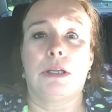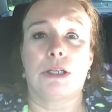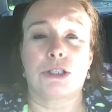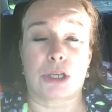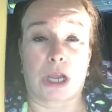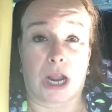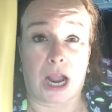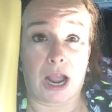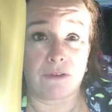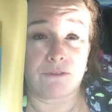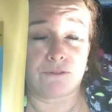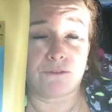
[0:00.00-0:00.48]

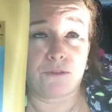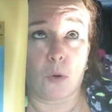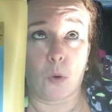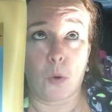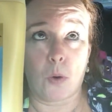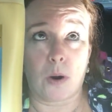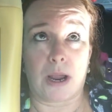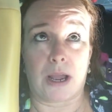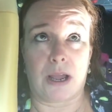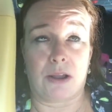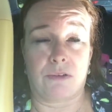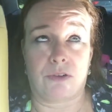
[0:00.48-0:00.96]
So I got
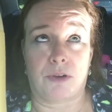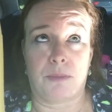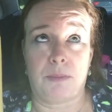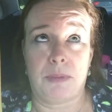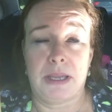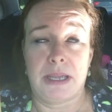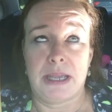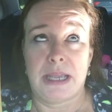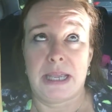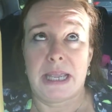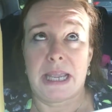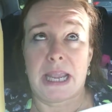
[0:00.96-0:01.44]
four of them
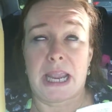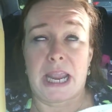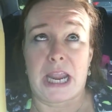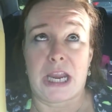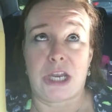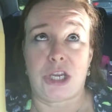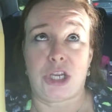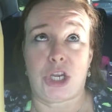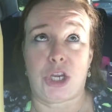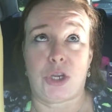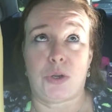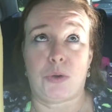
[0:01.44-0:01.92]

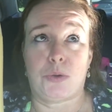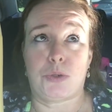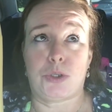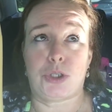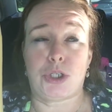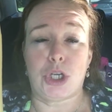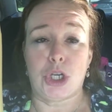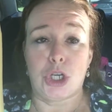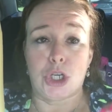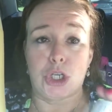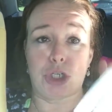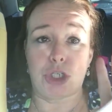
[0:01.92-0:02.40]
and
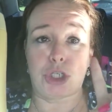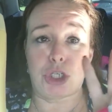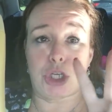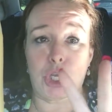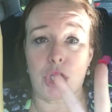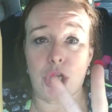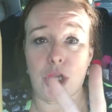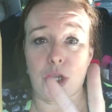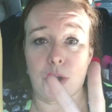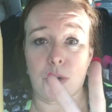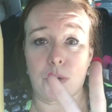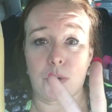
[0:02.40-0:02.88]
used
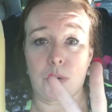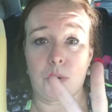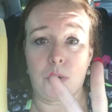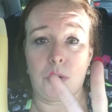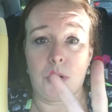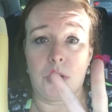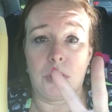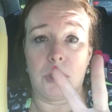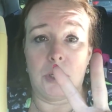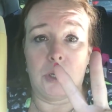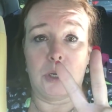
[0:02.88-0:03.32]
two